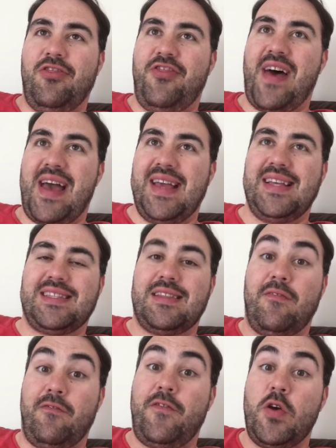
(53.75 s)
that is the
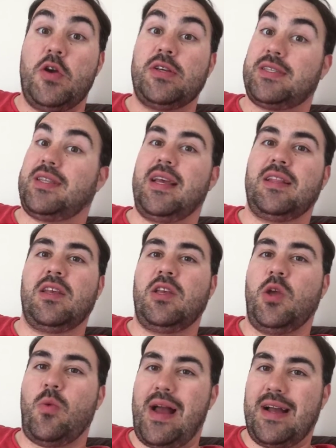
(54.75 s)
first thing that
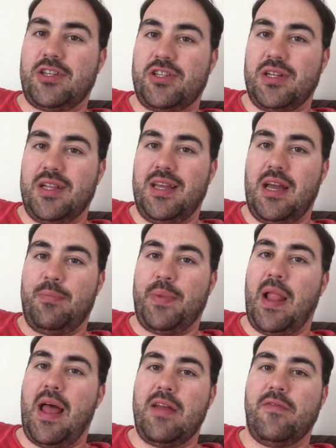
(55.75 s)
you actually
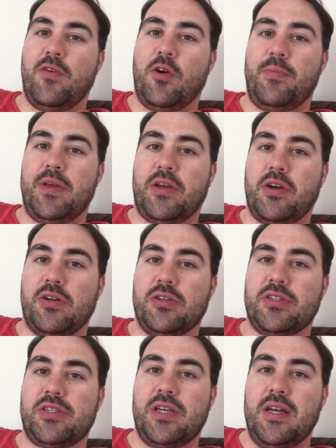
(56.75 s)
apply for,
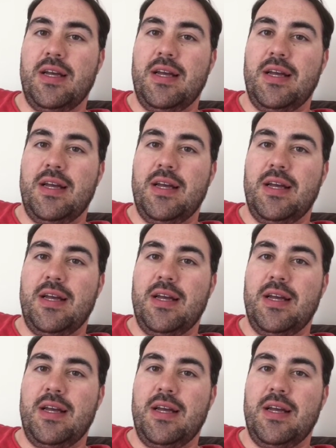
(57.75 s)
because